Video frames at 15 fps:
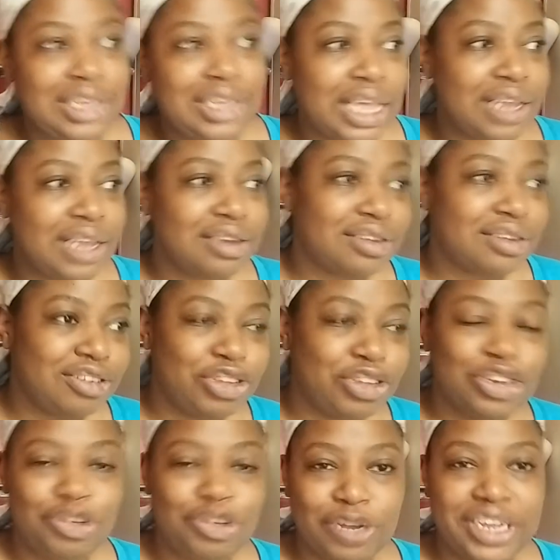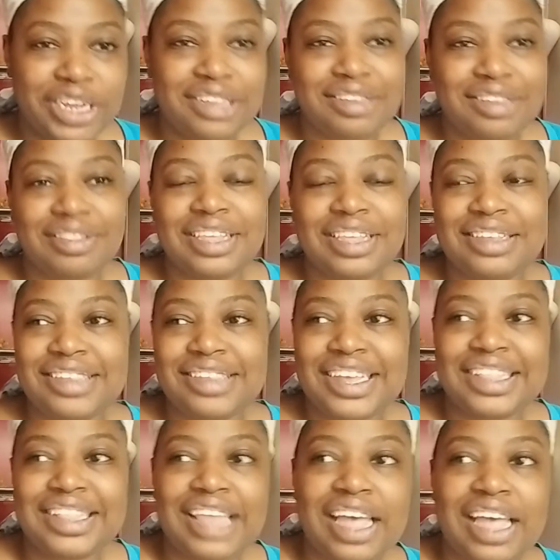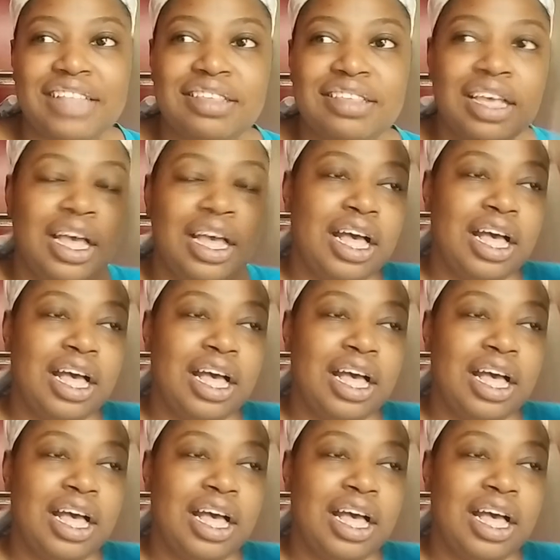get good grades, things like that.